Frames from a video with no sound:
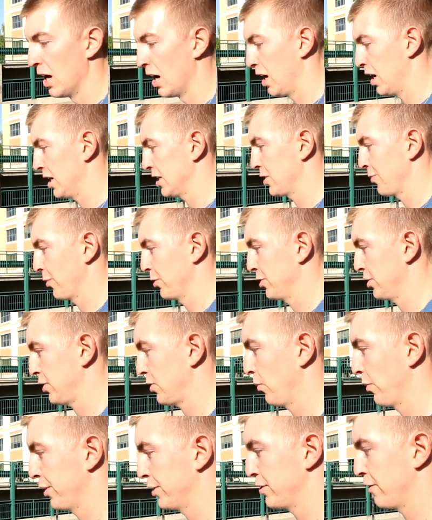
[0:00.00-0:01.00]
so we're just
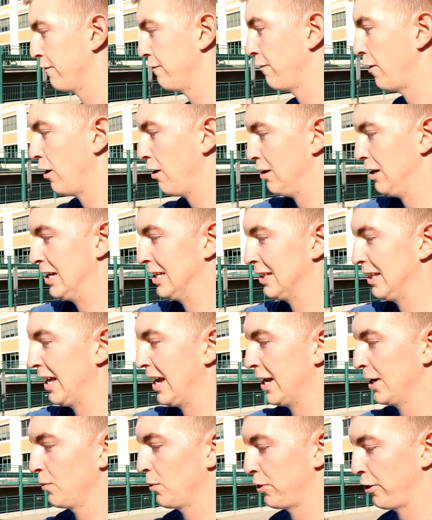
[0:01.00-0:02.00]
going to vault and
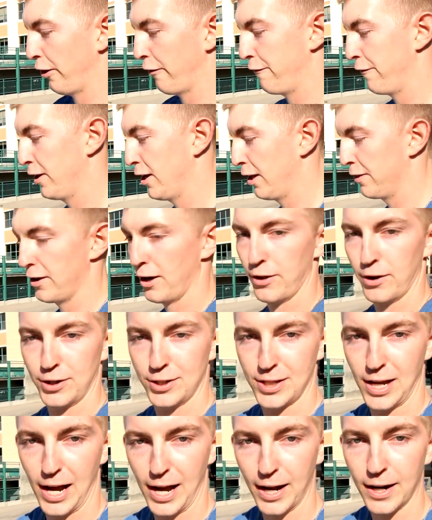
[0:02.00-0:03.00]
land with our feet on the other
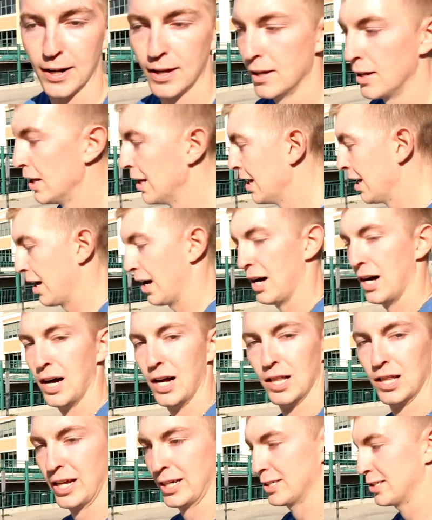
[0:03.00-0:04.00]
side,
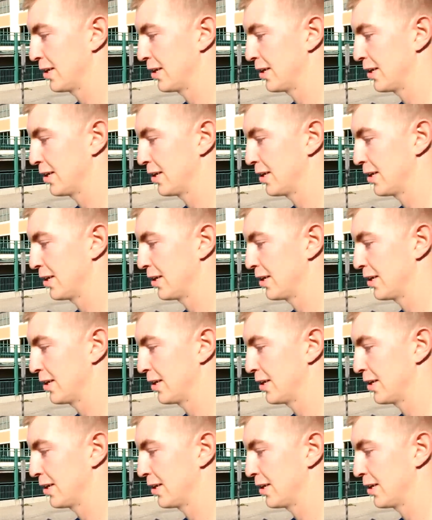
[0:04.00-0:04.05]
like